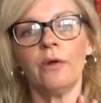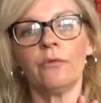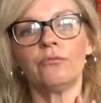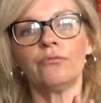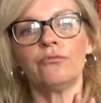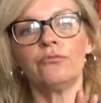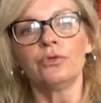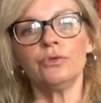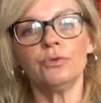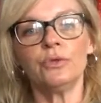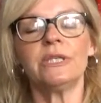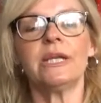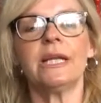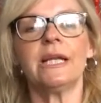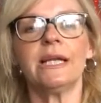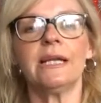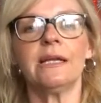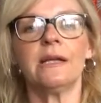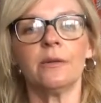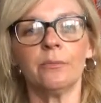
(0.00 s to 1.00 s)

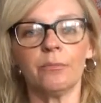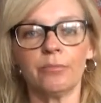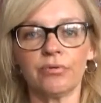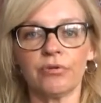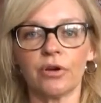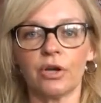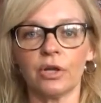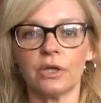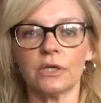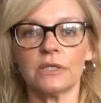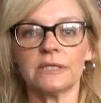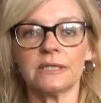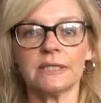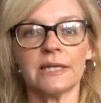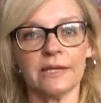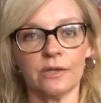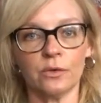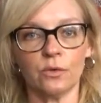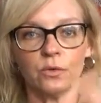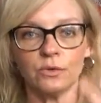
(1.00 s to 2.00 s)
routine and products
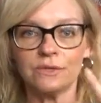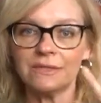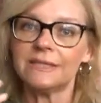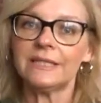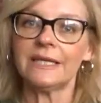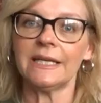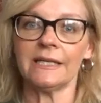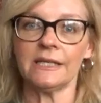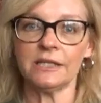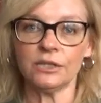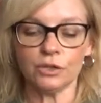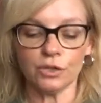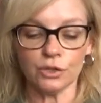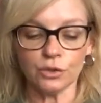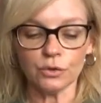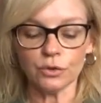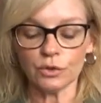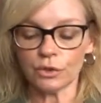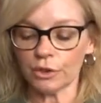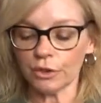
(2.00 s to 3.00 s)
that your skin is
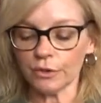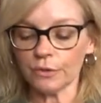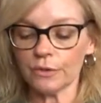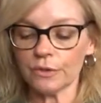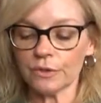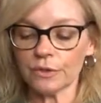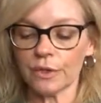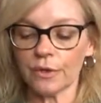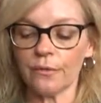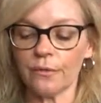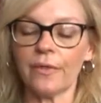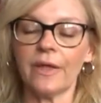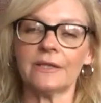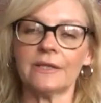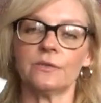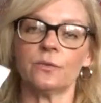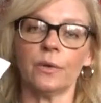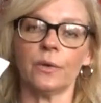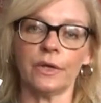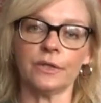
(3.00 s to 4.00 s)
used to. So
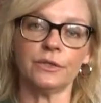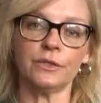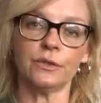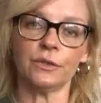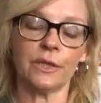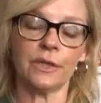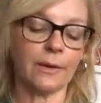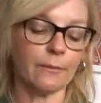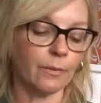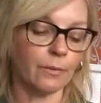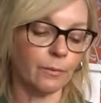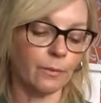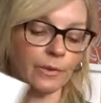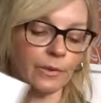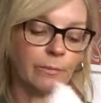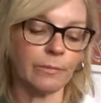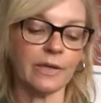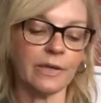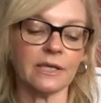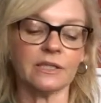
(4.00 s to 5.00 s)
that's why I took that one
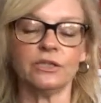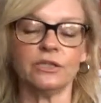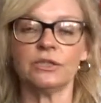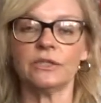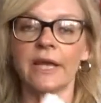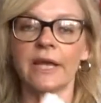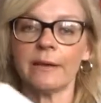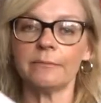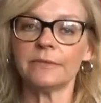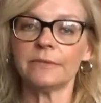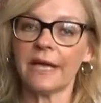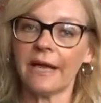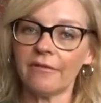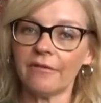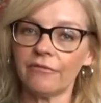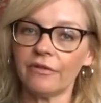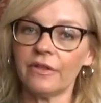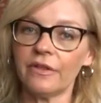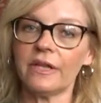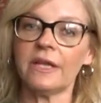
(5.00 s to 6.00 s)
with me and just kept
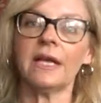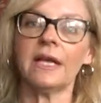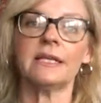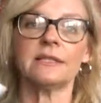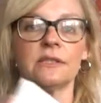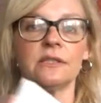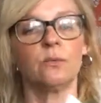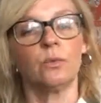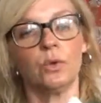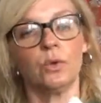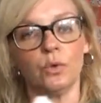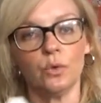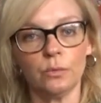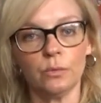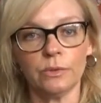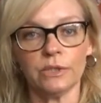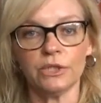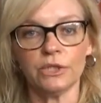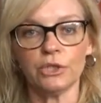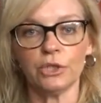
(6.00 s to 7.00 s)
everything as I would
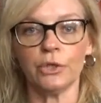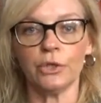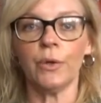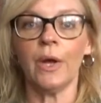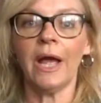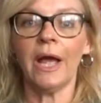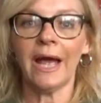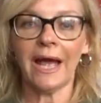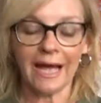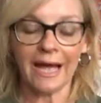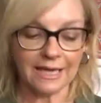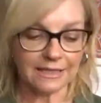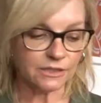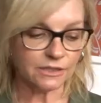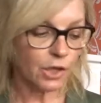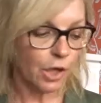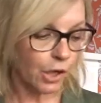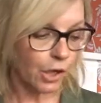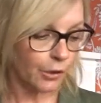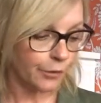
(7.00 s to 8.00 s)
normally do at
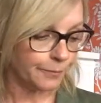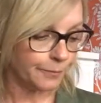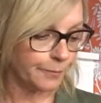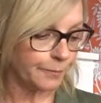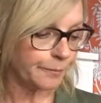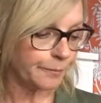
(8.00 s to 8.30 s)
home.